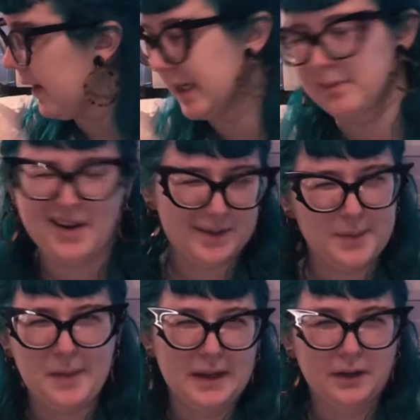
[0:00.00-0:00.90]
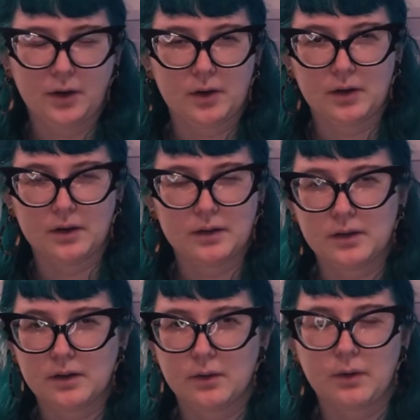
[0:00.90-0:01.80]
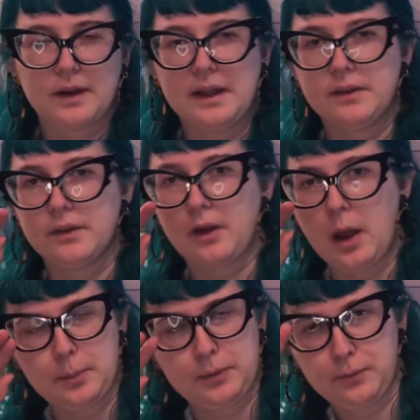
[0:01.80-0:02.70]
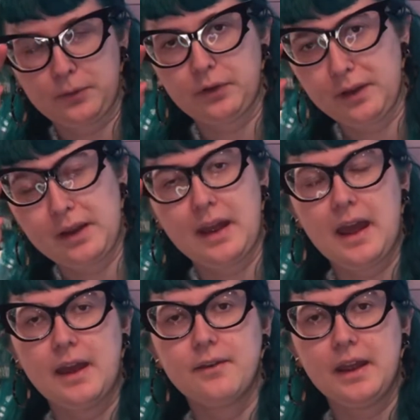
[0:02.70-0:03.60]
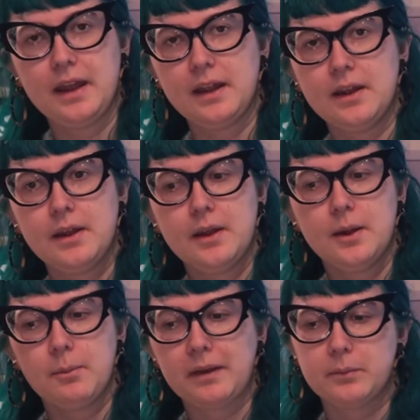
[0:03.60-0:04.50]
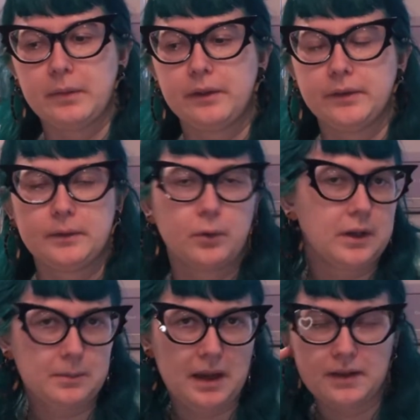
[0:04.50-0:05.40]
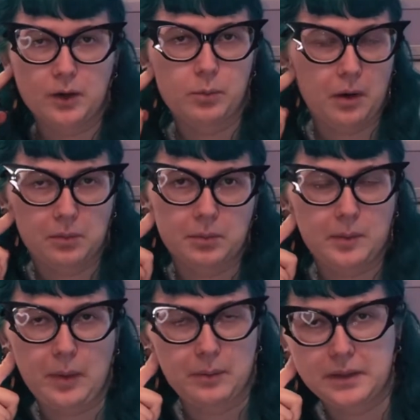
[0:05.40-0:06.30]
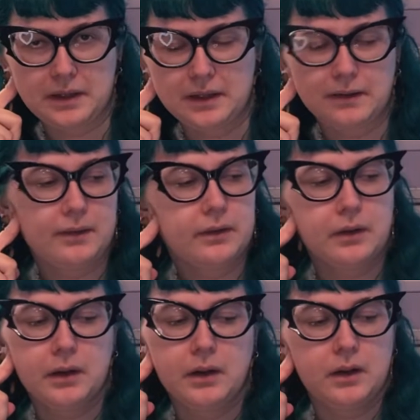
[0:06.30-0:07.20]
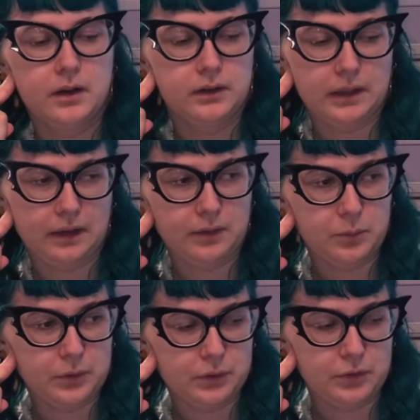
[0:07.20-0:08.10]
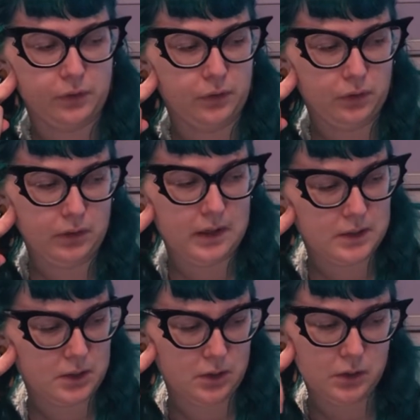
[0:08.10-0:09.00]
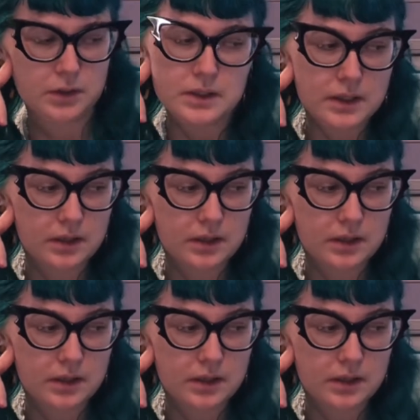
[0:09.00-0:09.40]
And I'm not going to be making her, her organza top, unfortunately. I have a peasant blouse that I've already made that I'll probably wear with it that I think will do just as good.